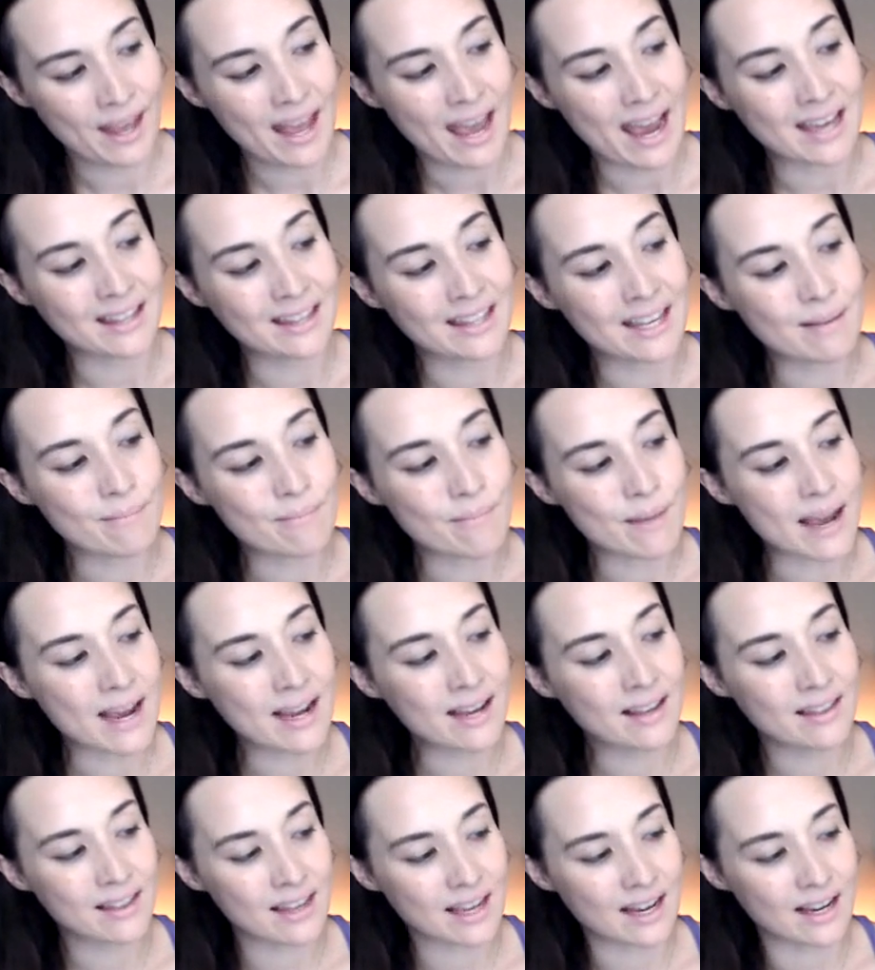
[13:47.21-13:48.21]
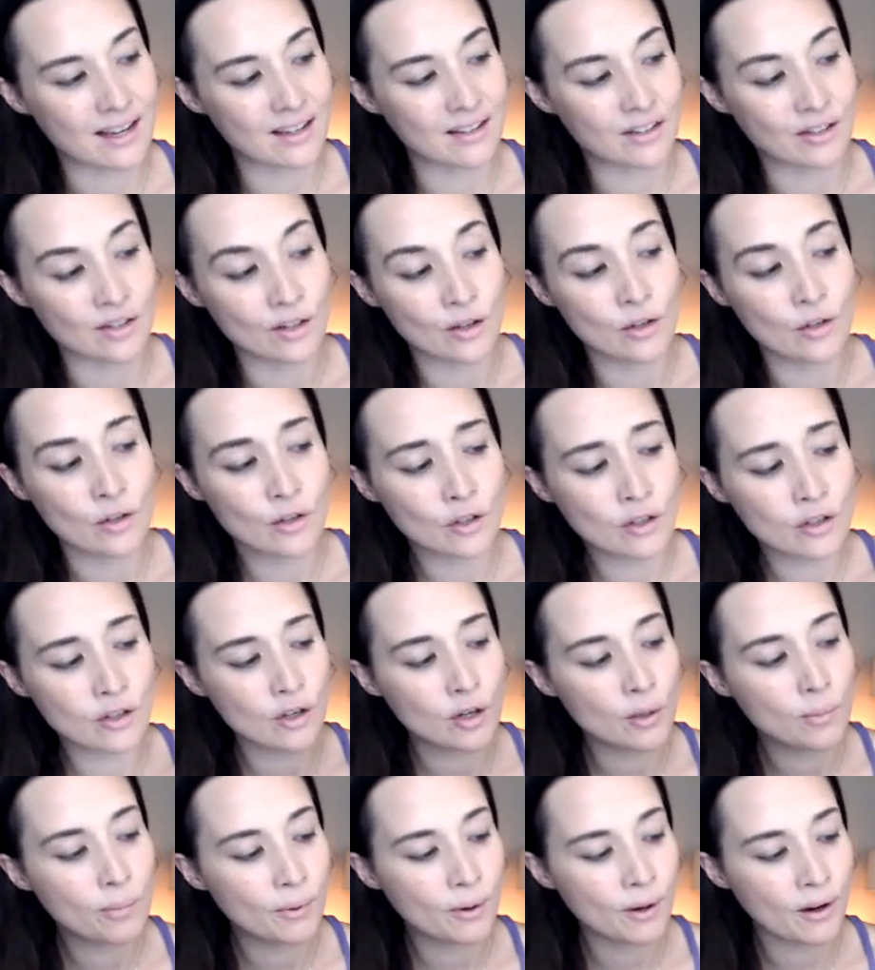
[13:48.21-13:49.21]
And they make these
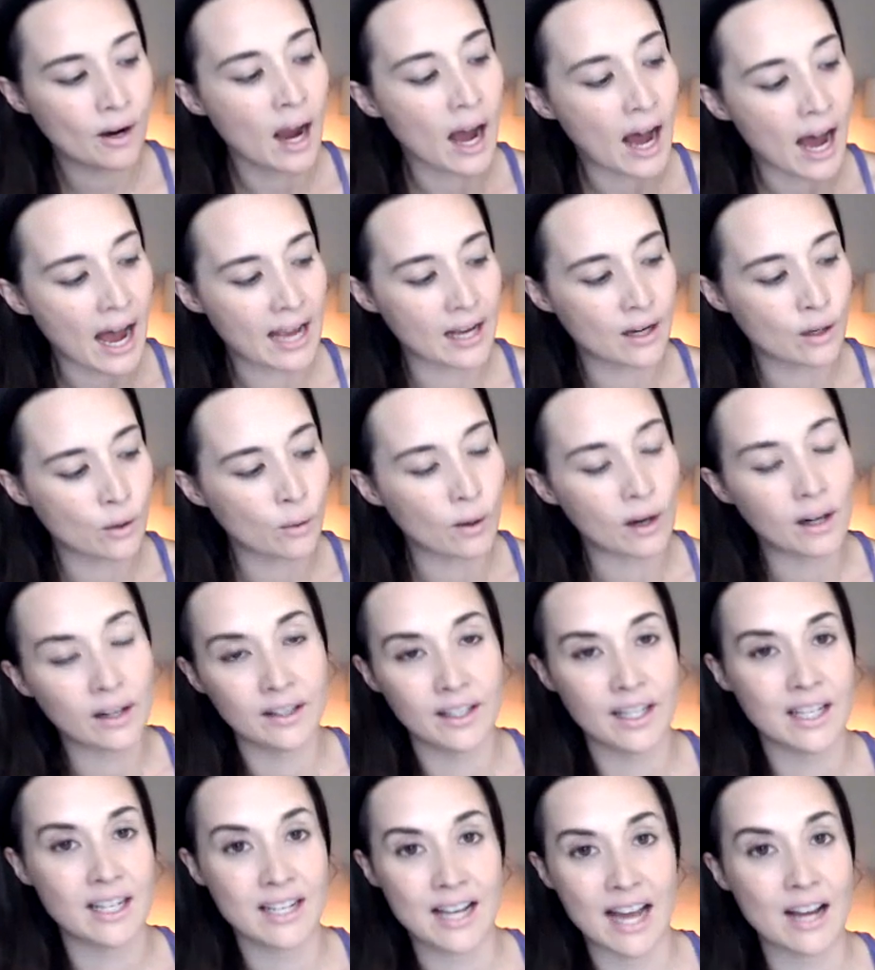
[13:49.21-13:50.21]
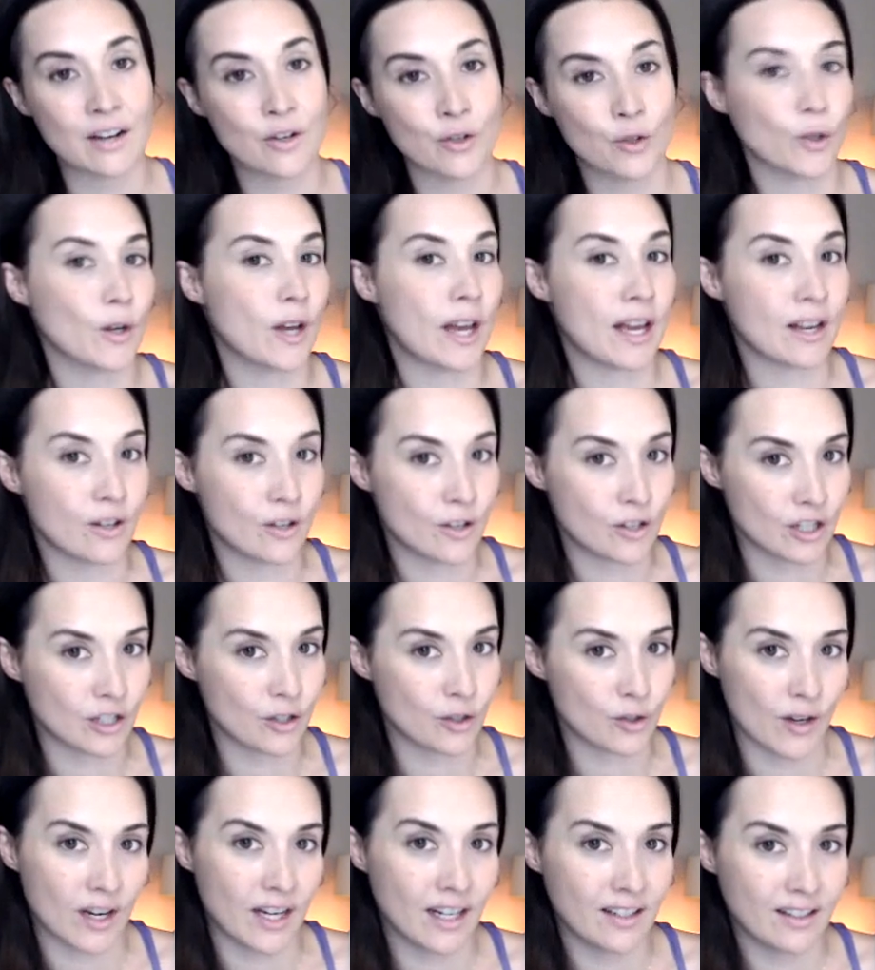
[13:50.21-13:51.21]
super high quality natural energy
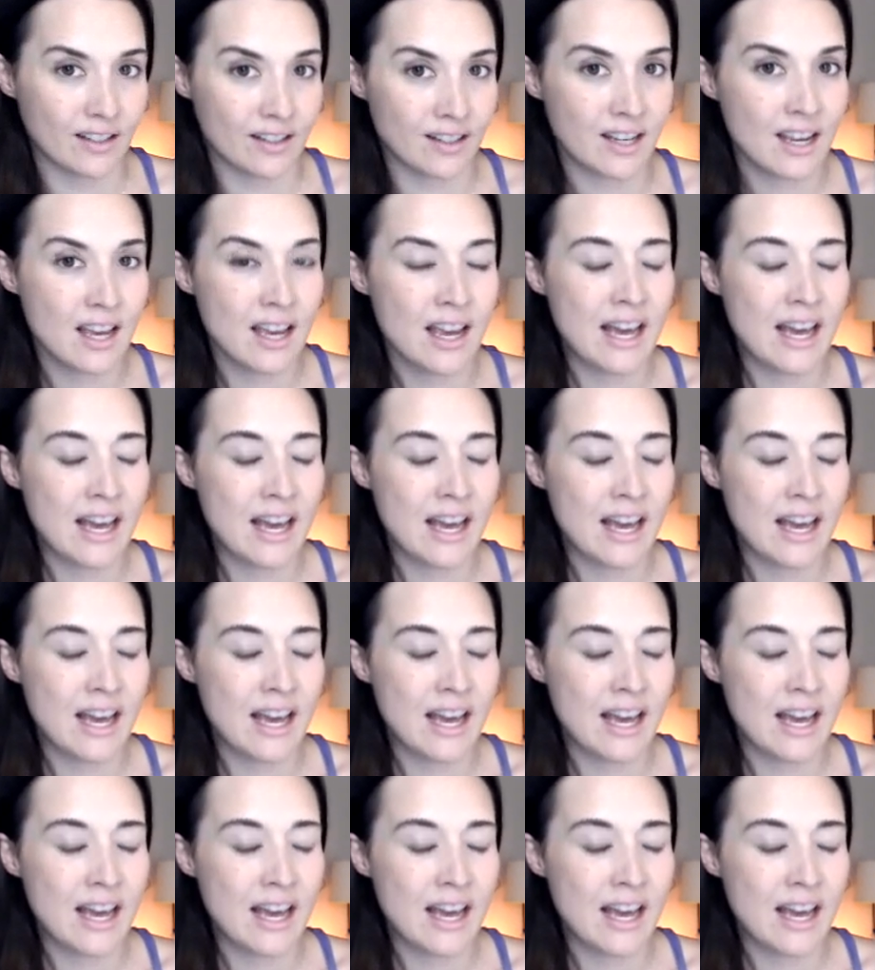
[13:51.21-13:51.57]
drinks.